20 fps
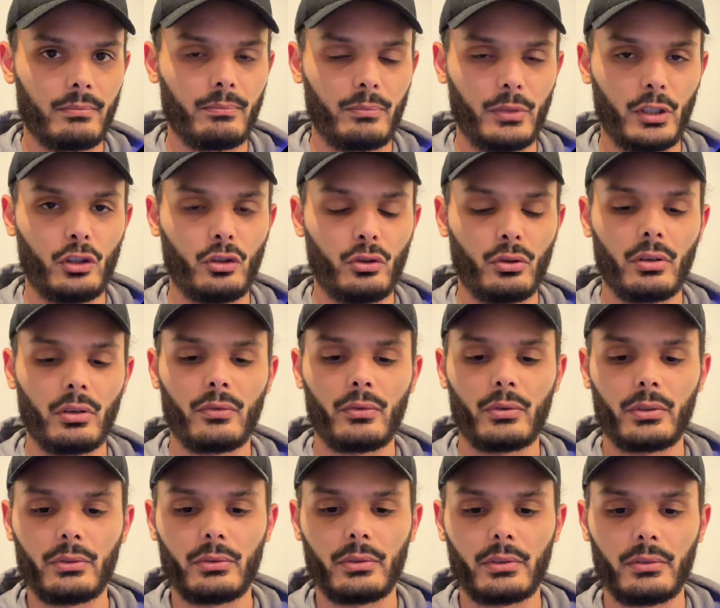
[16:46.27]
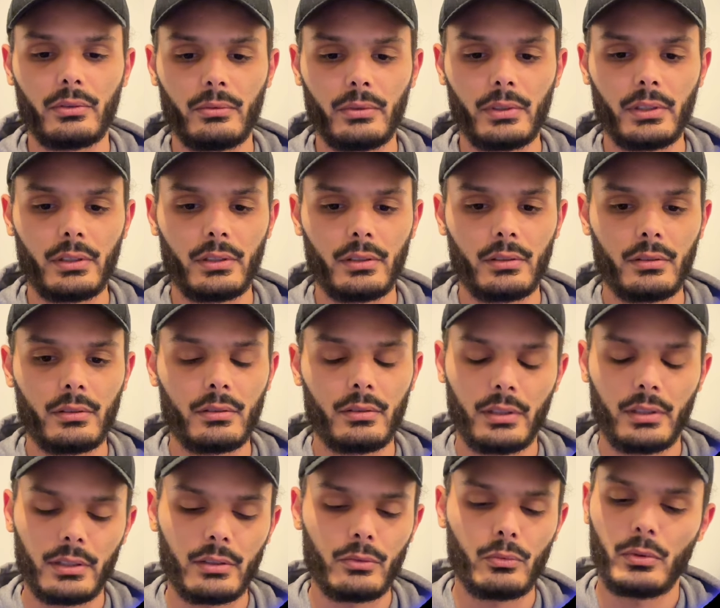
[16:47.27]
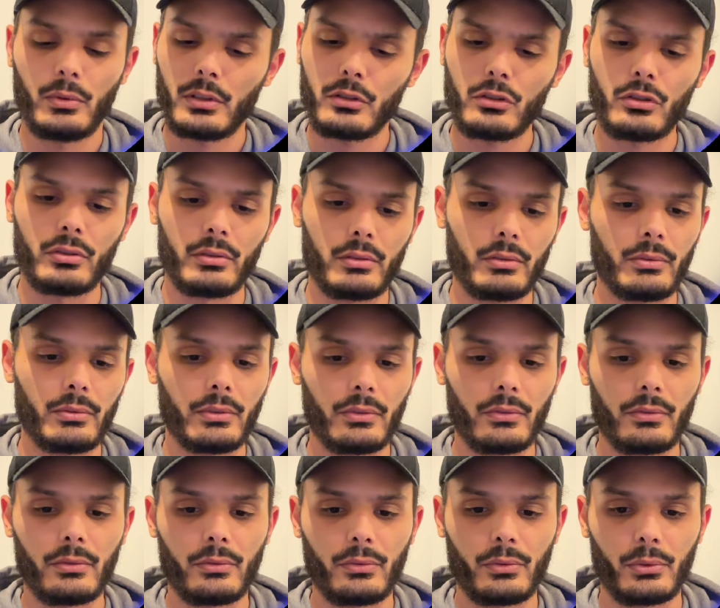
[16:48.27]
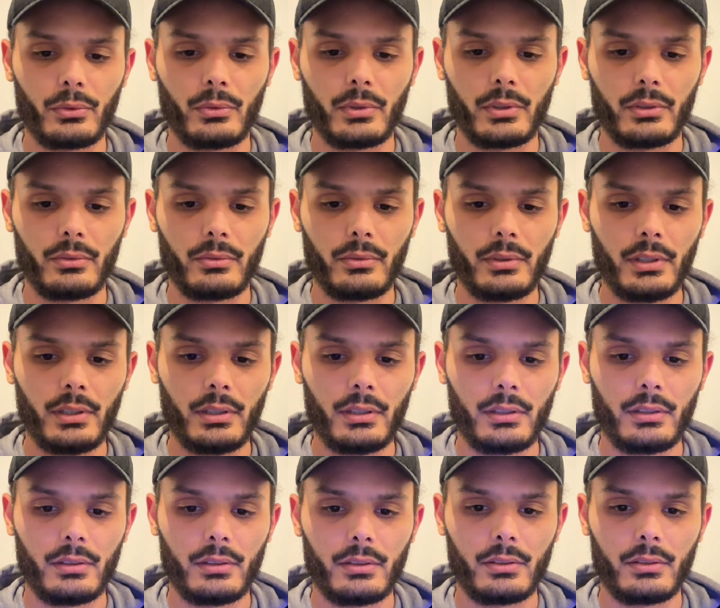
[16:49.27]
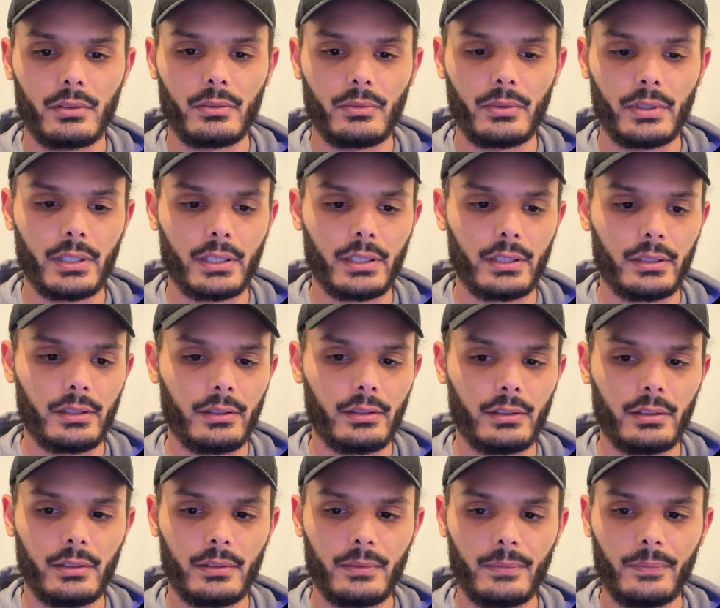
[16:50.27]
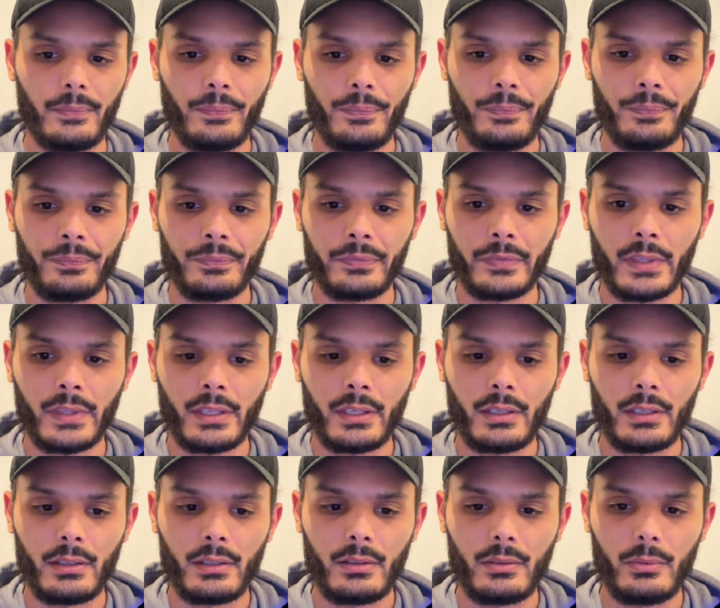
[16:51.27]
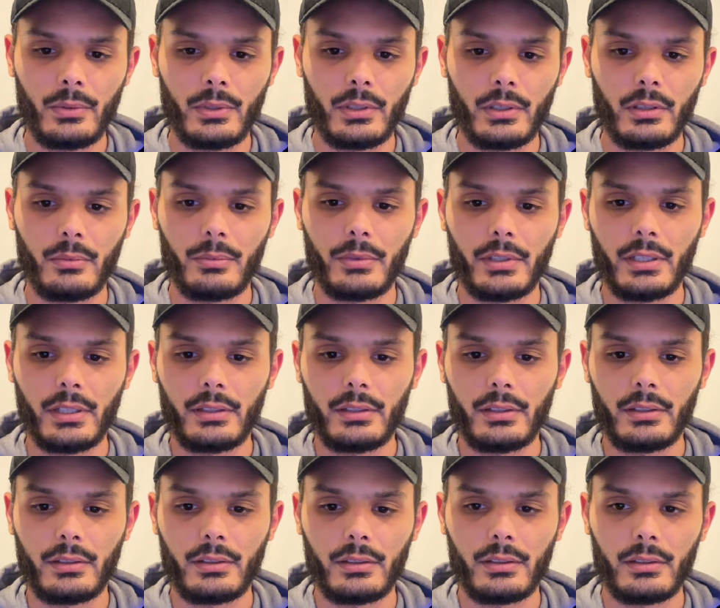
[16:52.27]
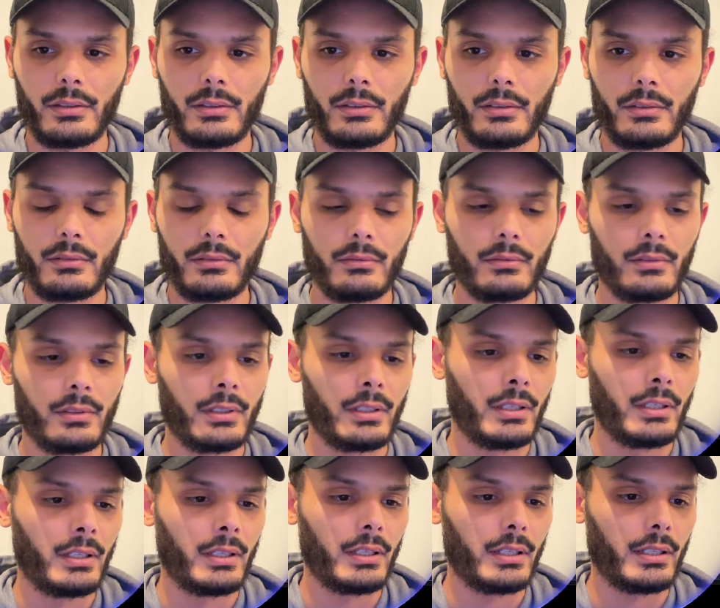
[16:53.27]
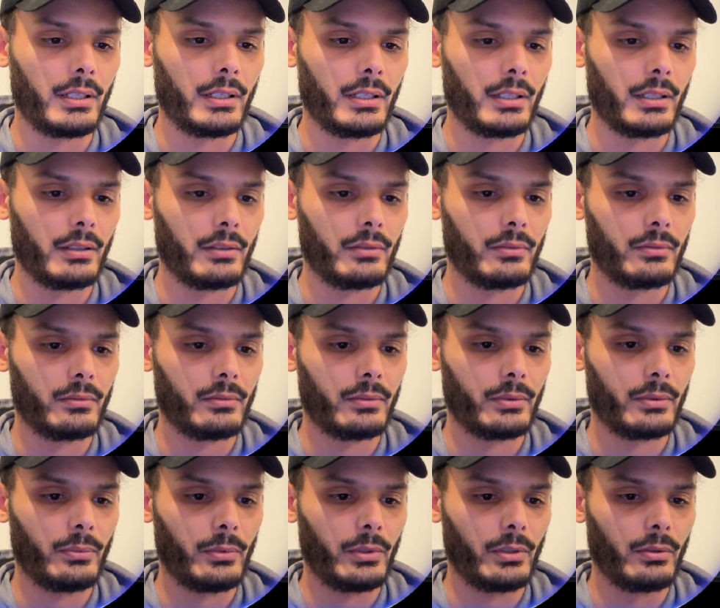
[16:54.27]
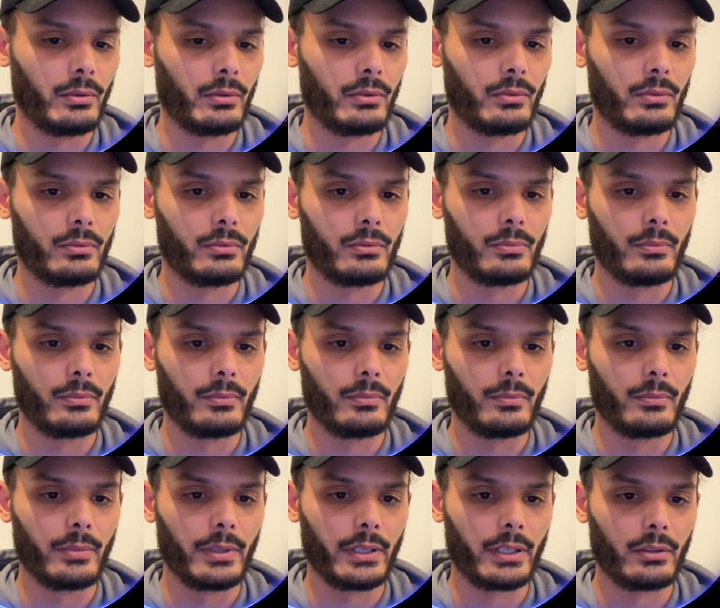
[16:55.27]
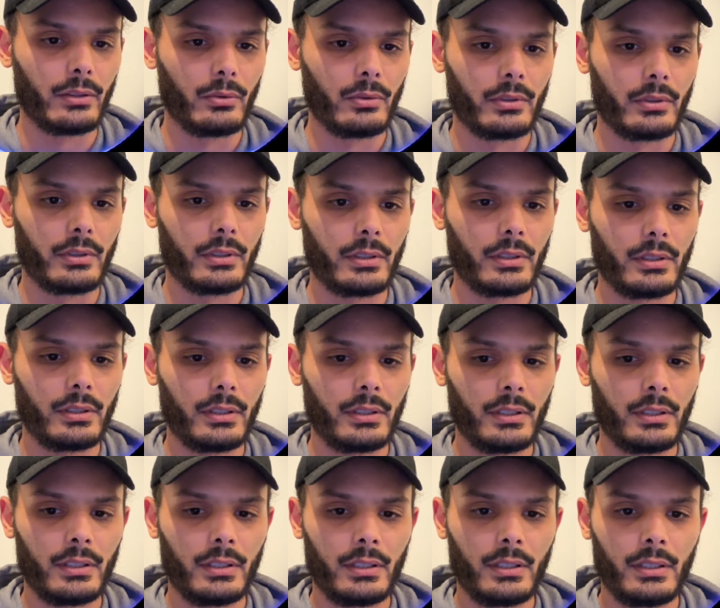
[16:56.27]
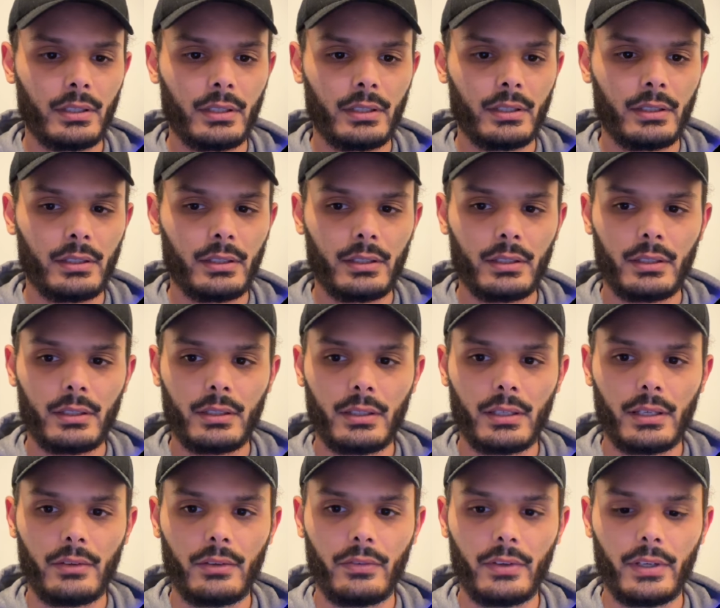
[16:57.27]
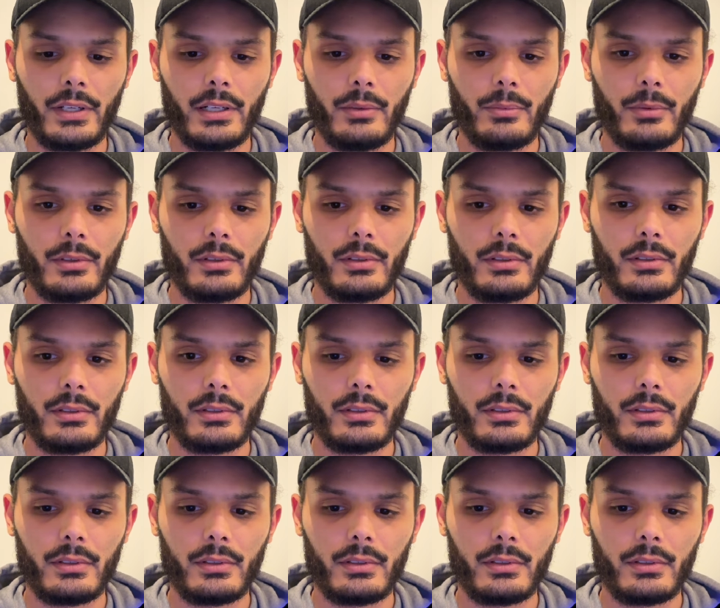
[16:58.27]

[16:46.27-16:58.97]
be sure of what you are doing. Yes, we are sure of what we are doing. So we add it, we update it, and now when we go back to our available